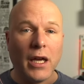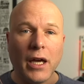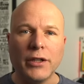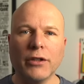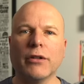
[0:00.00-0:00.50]

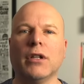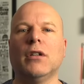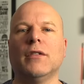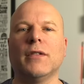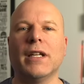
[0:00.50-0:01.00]
A year and a
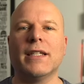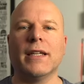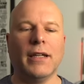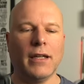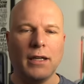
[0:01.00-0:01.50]
half
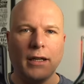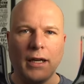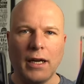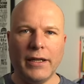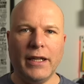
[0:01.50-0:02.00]
later,
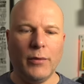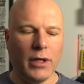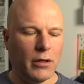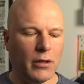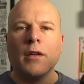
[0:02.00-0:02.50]
and here we
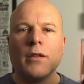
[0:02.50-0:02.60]
are.